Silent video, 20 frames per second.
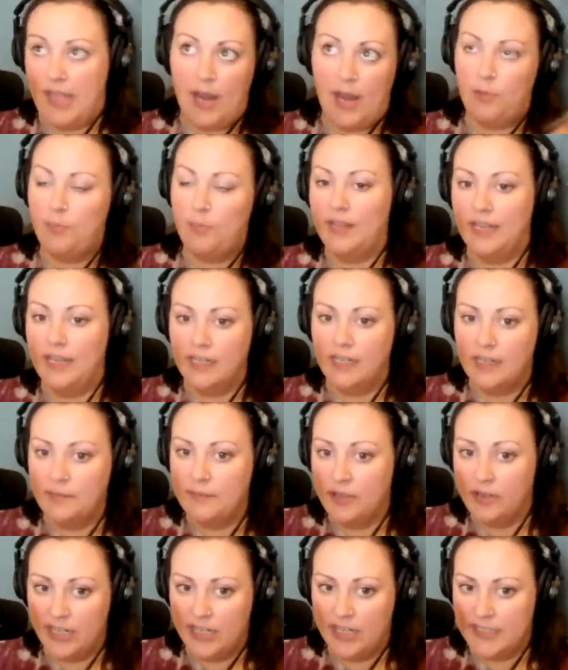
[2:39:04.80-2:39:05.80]
airplane
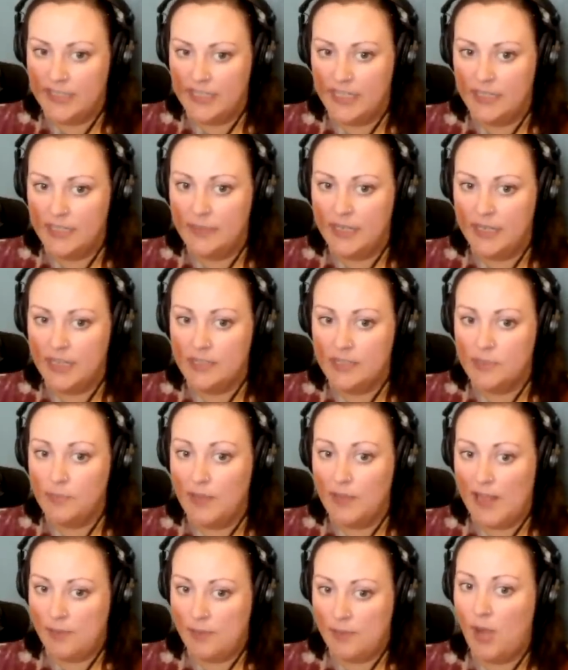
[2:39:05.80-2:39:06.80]
community did, because
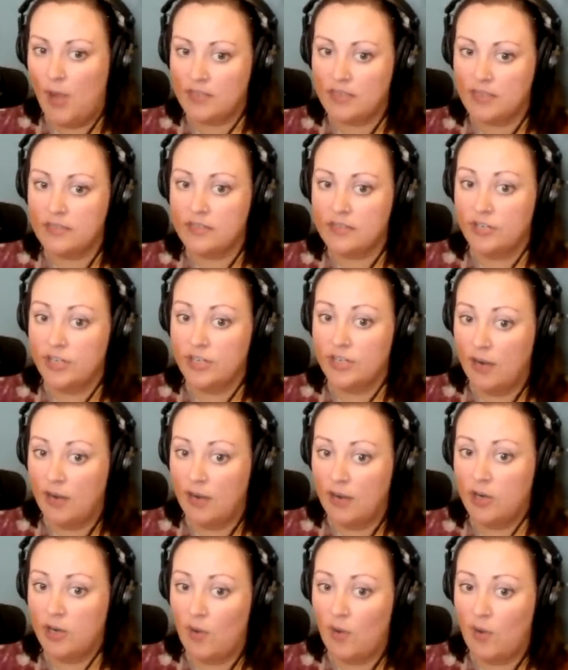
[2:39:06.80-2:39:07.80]
black boxes are
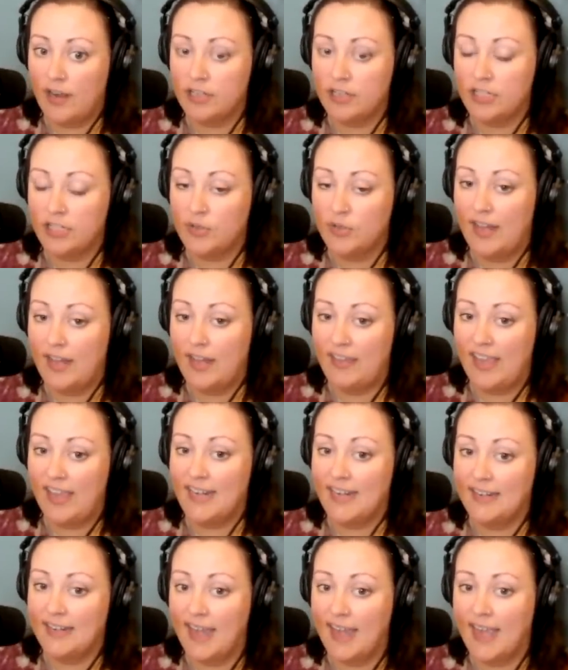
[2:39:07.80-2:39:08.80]
now required to have
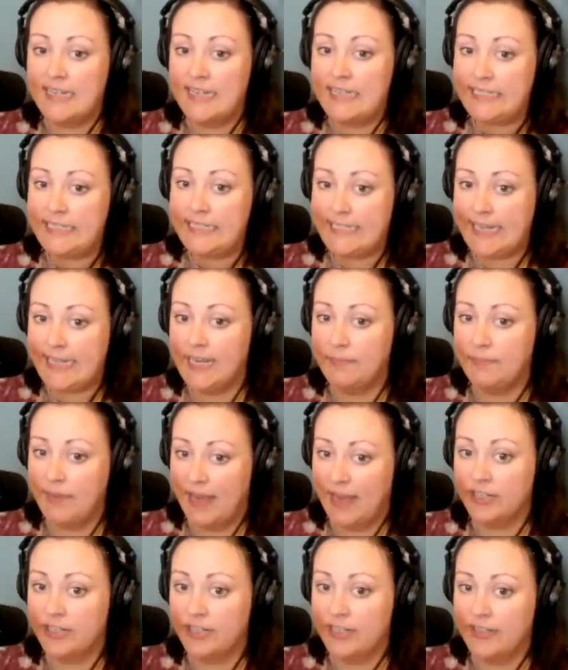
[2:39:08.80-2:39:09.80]
a 90 day
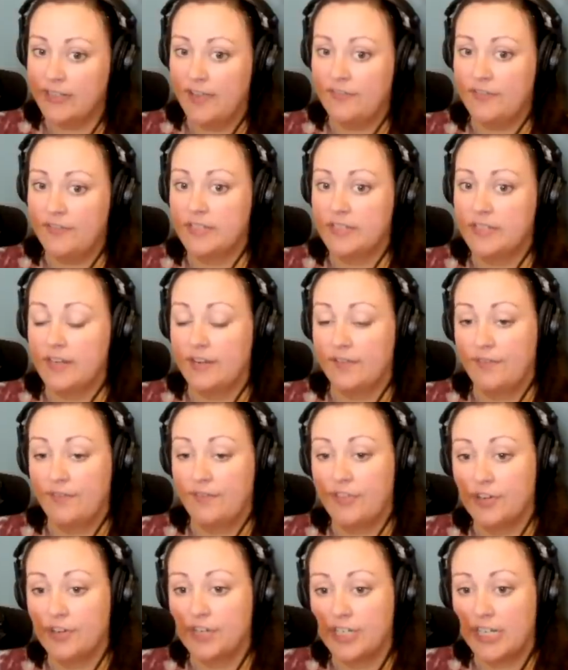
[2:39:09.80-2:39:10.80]
battery life instead of
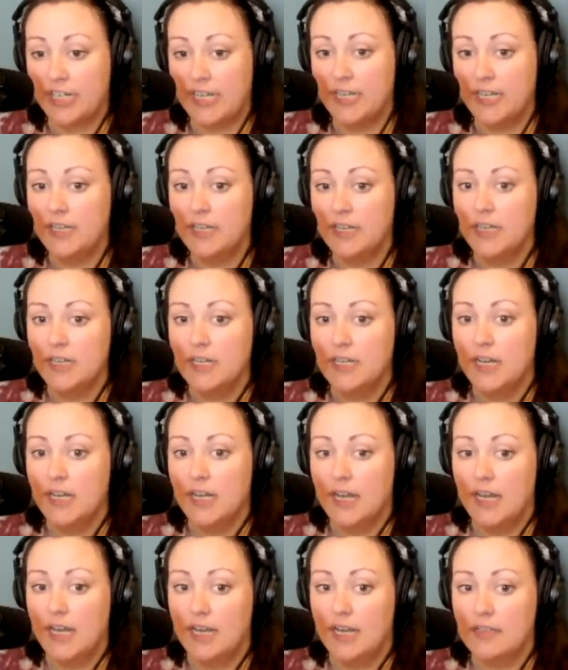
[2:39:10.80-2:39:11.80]
30.
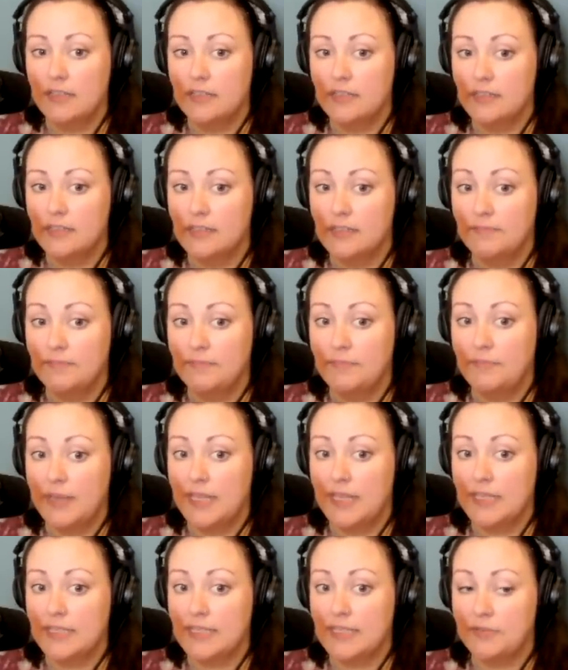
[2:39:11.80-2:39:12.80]
Oh, uh, wow. Uh,
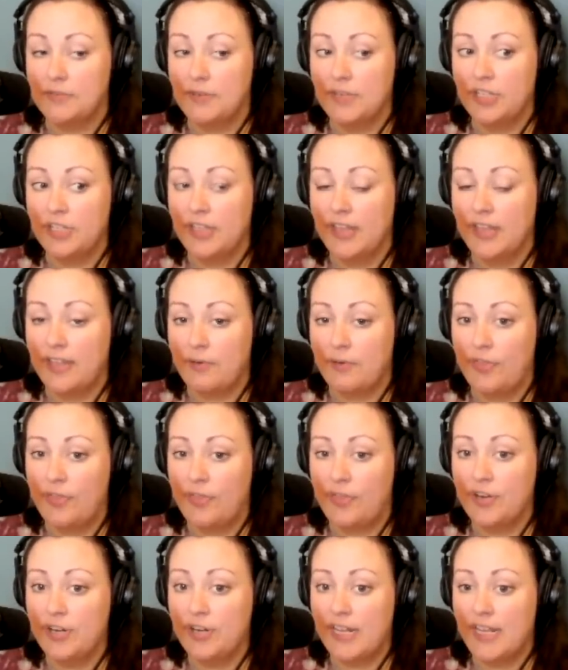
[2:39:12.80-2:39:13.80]
because originally they were
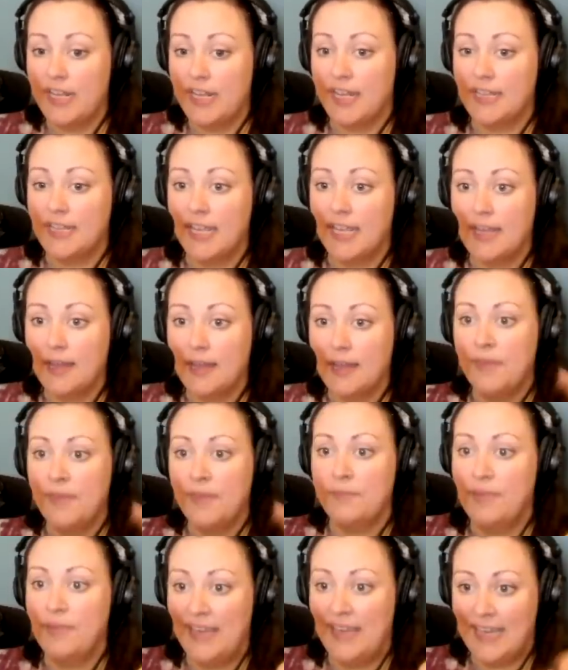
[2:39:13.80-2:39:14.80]
30 and they
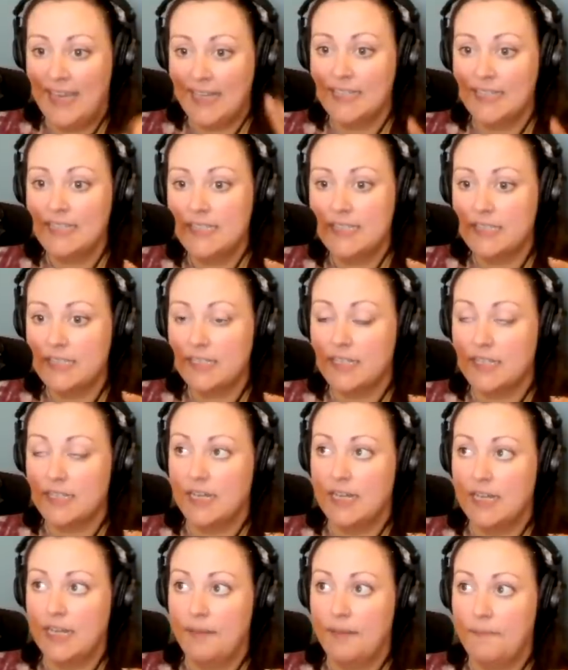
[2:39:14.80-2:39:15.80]
emit pings
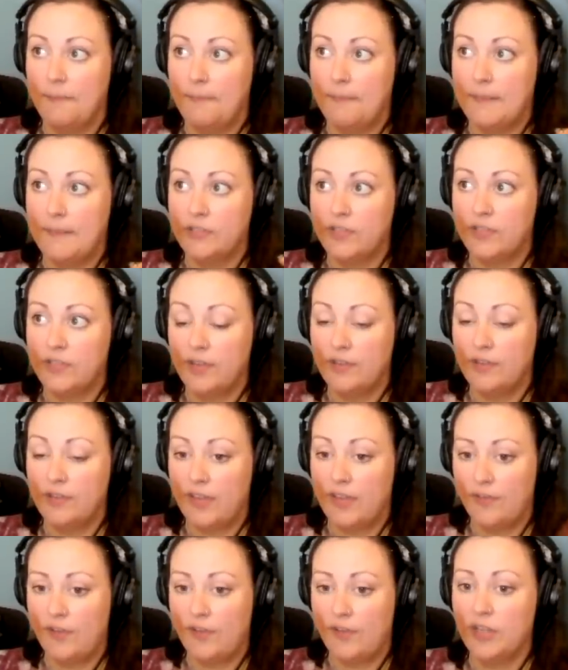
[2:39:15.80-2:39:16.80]
um, so that
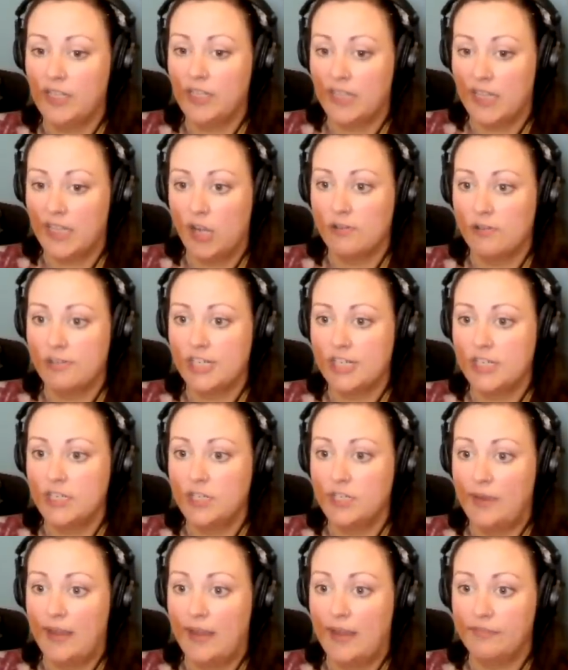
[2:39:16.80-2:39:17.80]
if they fall into the
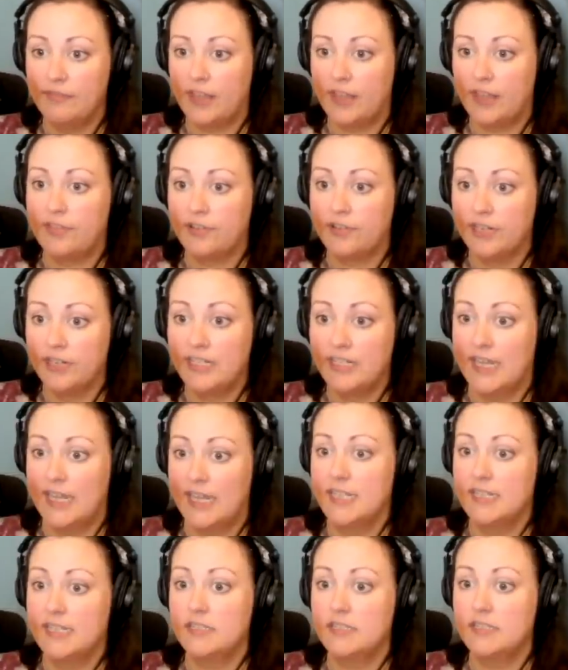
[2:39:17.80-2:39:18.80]
ocean, you have like 30
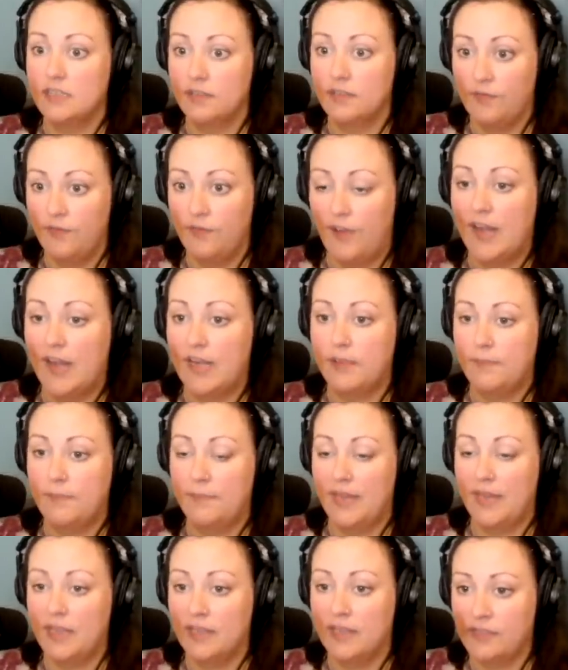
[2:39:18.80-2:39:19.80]
days to find the
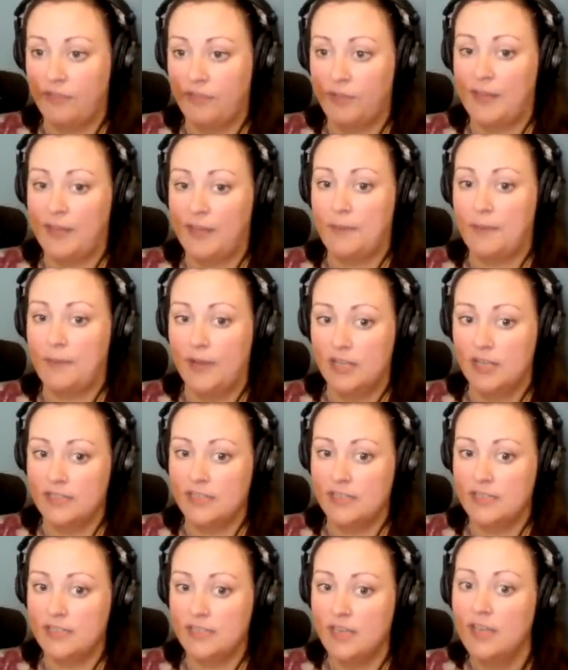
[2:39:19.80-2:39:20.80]
pings of the black
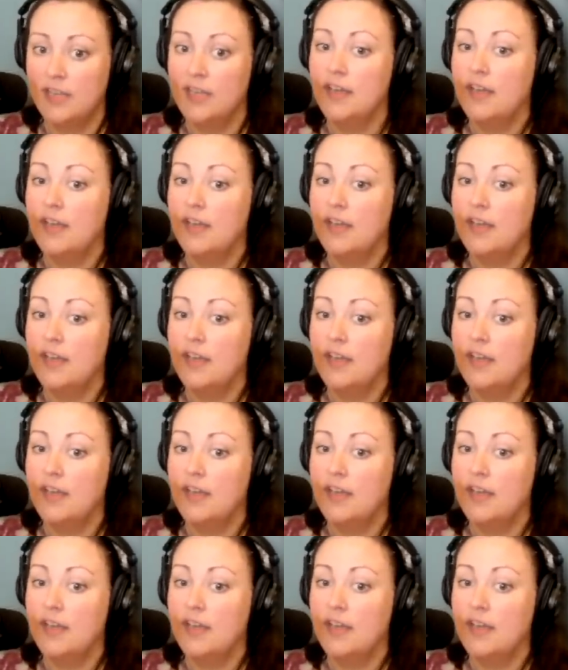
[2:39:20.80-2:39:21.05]
boxes.